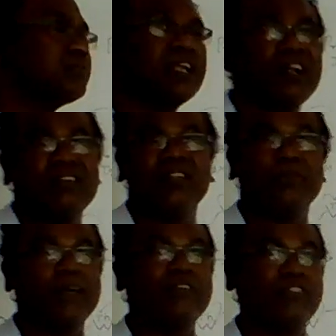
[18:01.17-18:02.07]
around in the
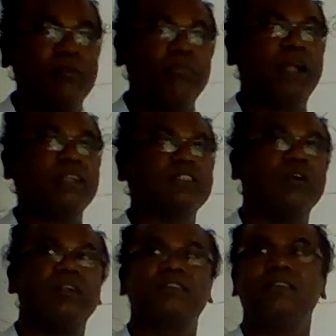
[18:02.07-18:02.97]
peripheral blood is
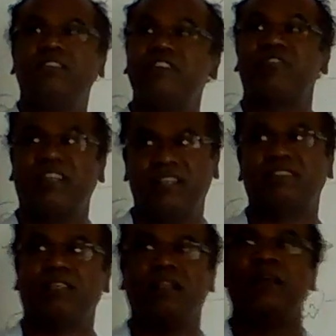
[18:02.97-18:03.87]
called as a dendritic cell,